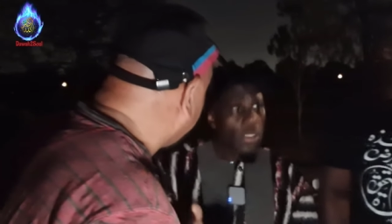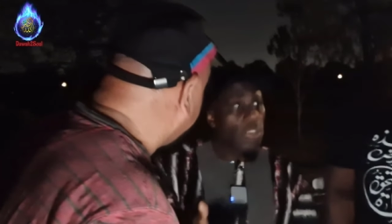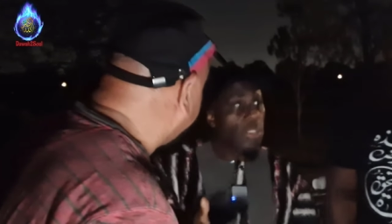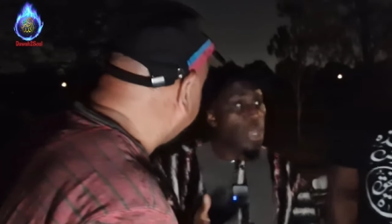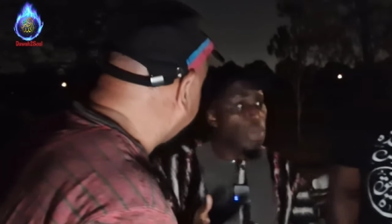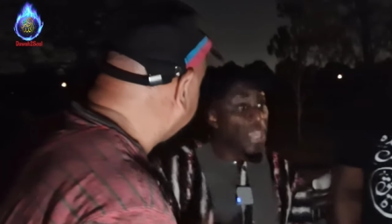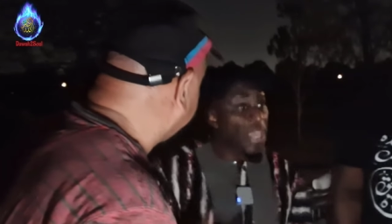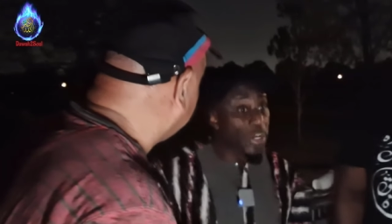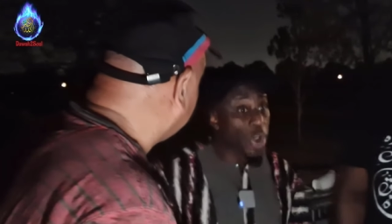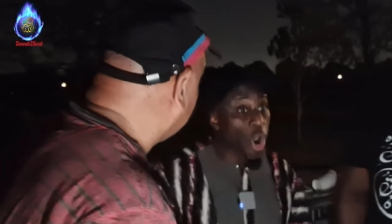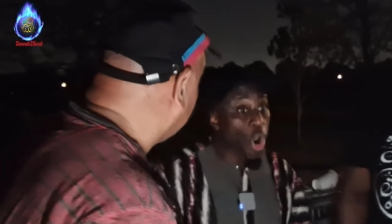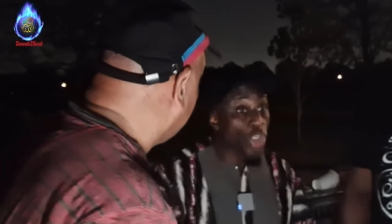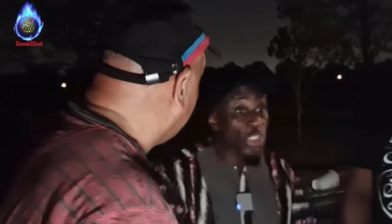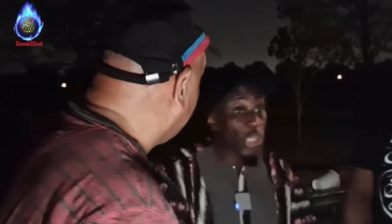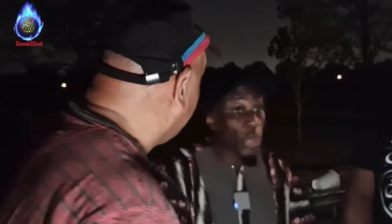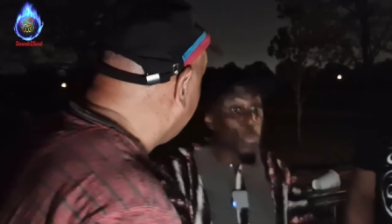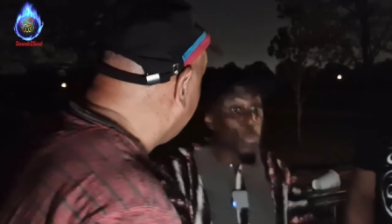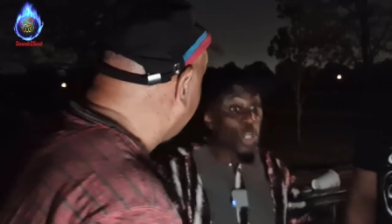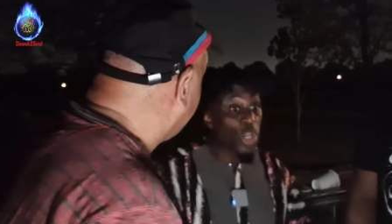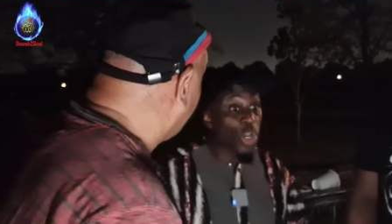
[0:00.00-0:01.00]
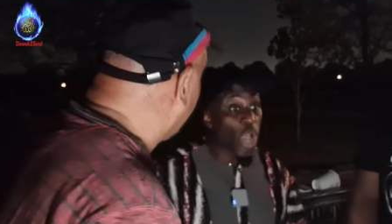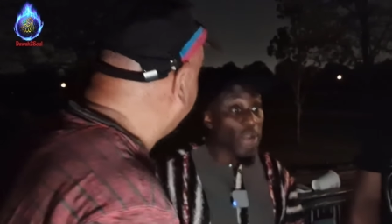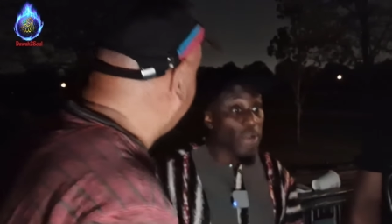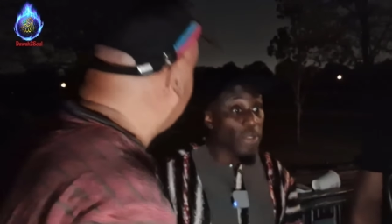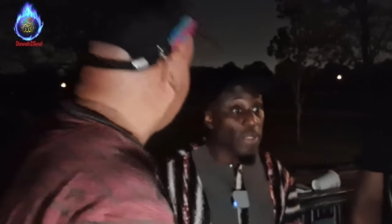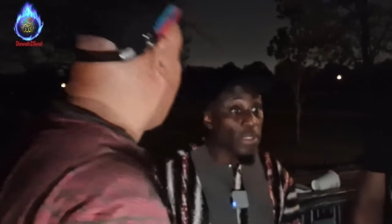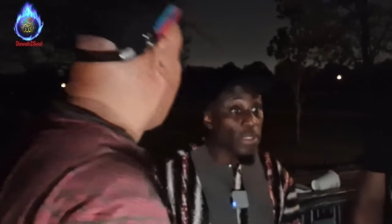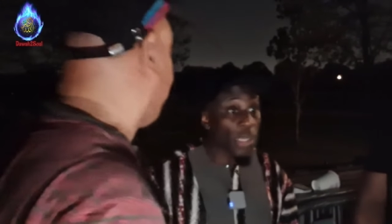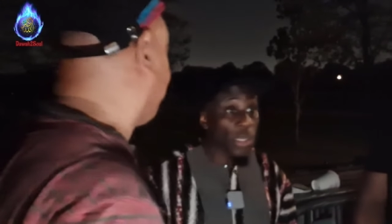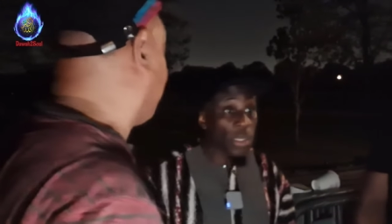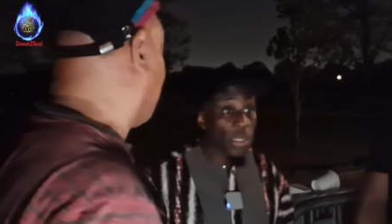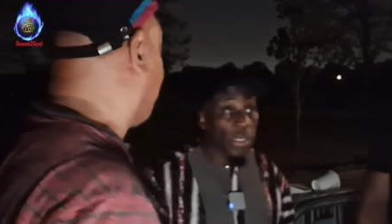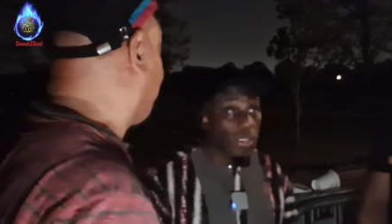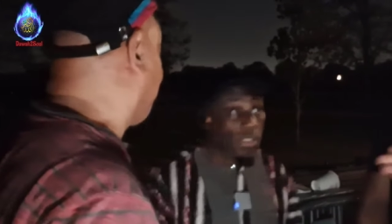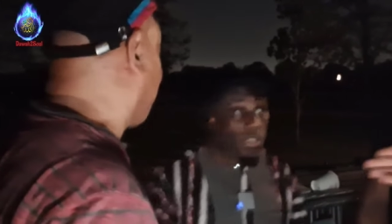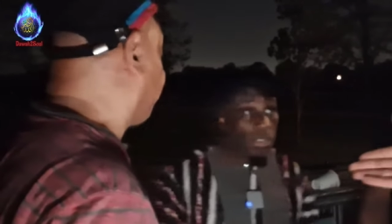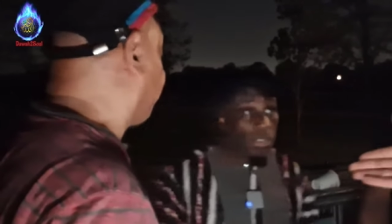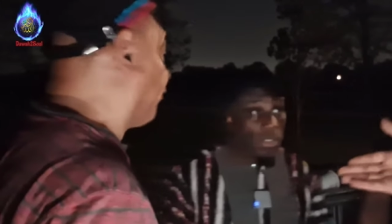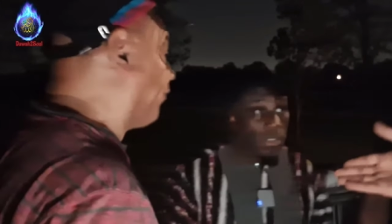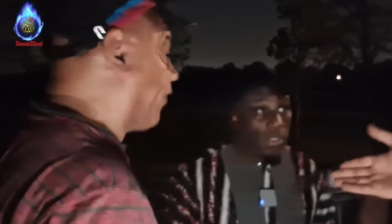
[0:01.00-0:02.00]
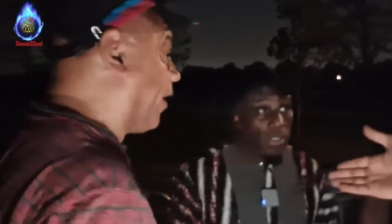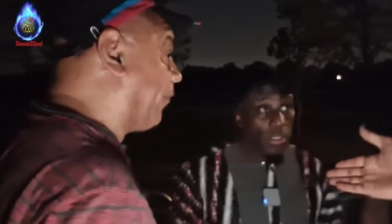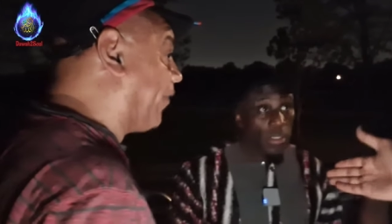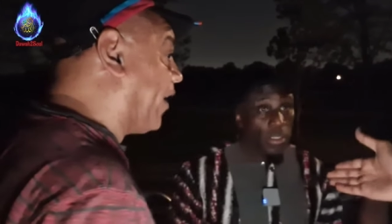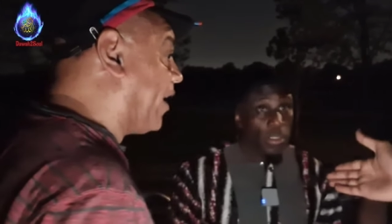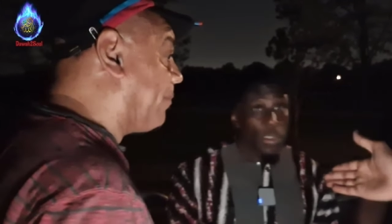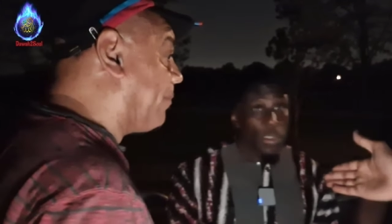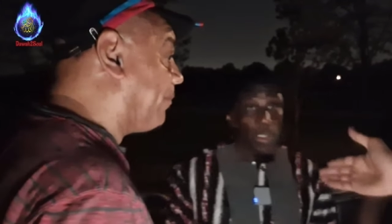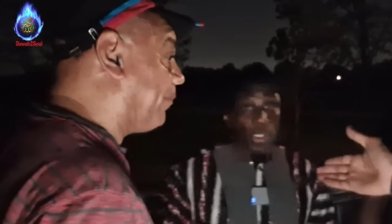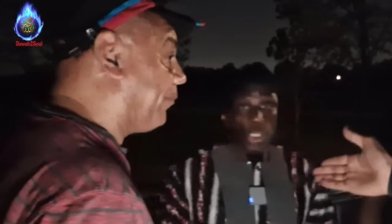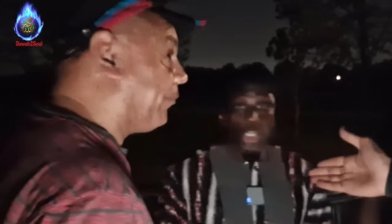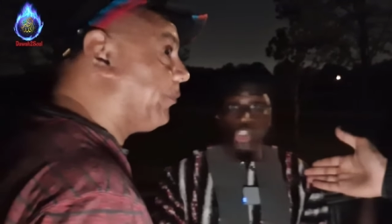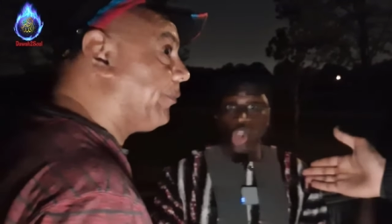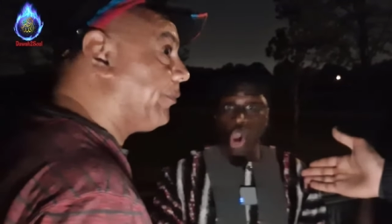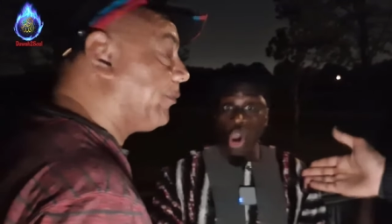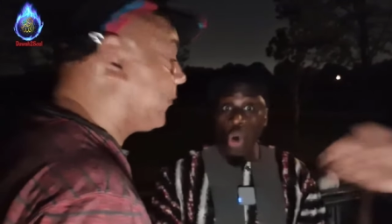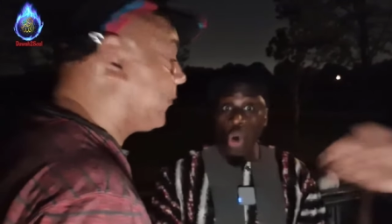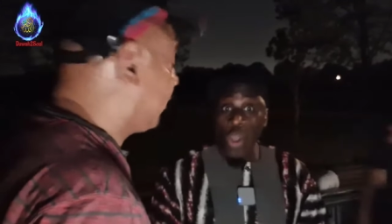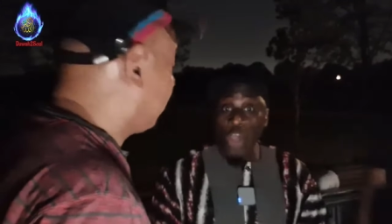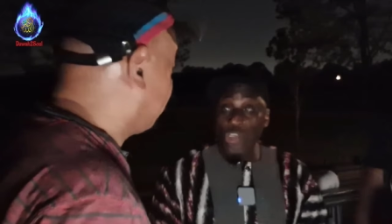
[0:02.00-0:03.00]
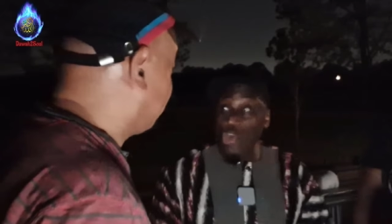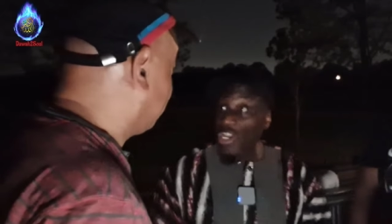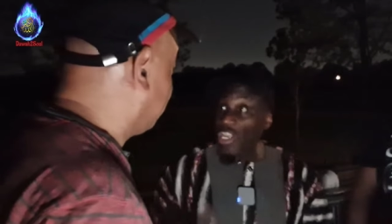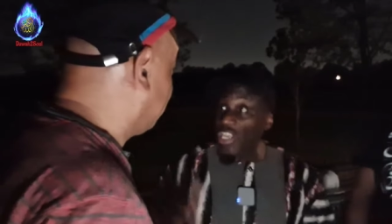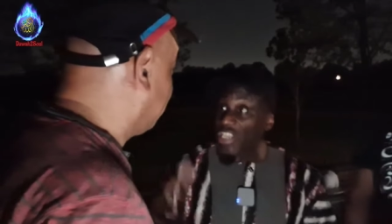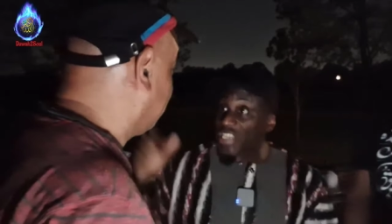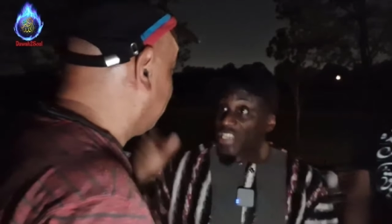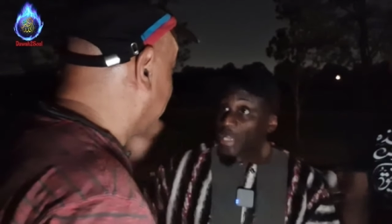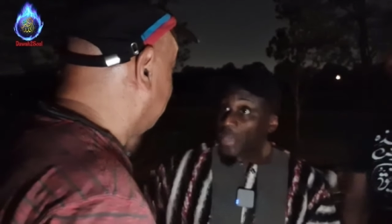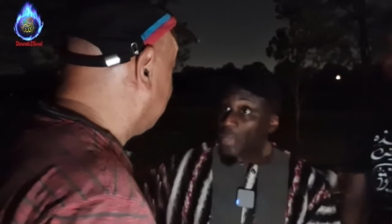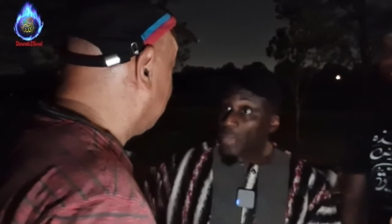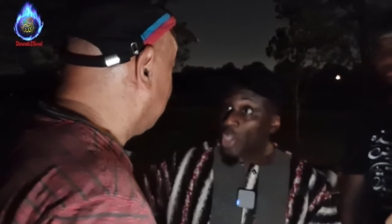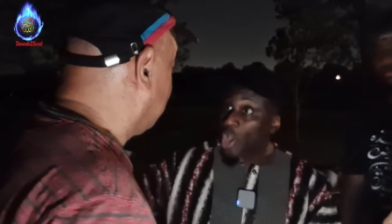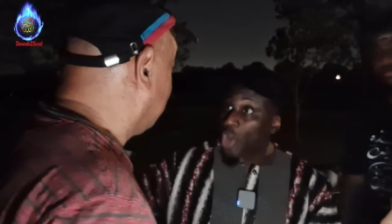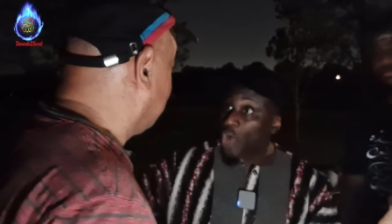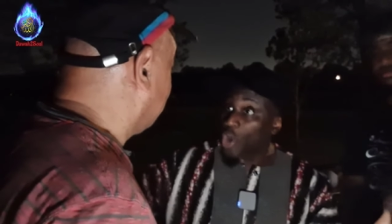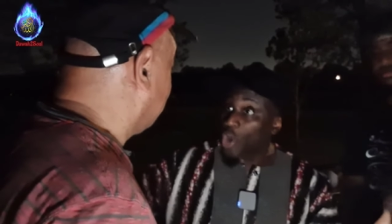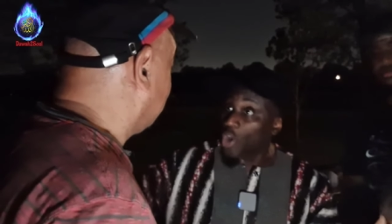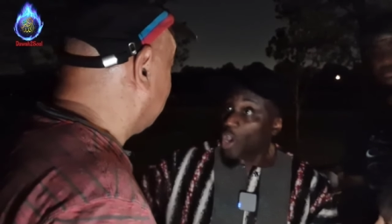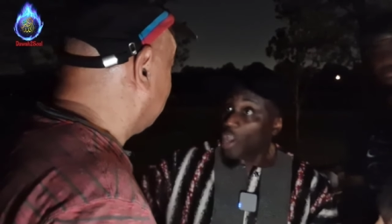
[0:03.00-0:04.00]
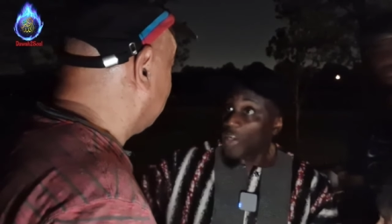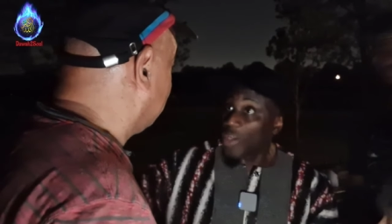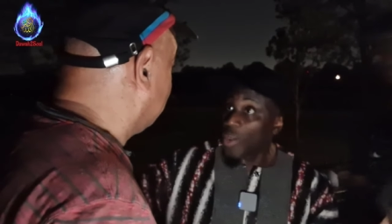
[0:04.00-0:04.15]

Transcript: Let me quote you. Put can, a, can, a, can a prophet blaspheme? You don't want to listen. You no, no, they